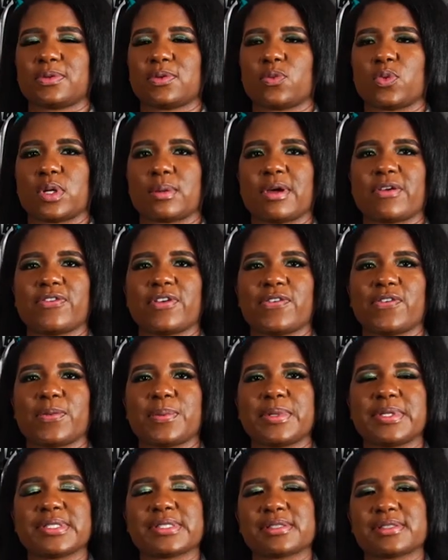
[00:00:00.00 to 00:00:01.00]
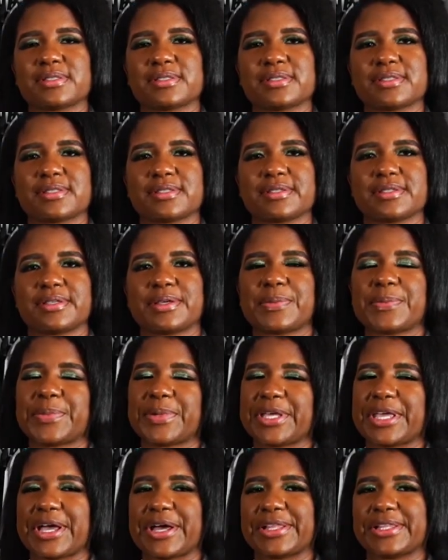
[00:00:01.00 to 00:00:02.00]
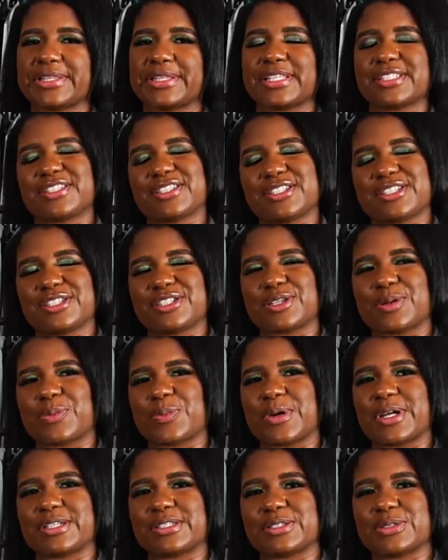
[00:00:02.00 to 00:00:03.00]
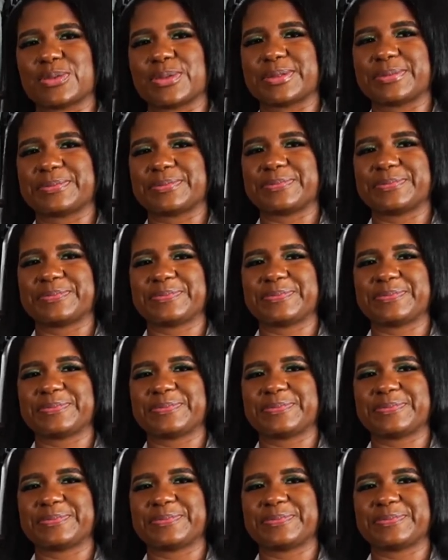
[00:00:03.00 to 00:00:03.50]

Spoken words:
one of my favorite pieces. But yeah, let's just jump right into it.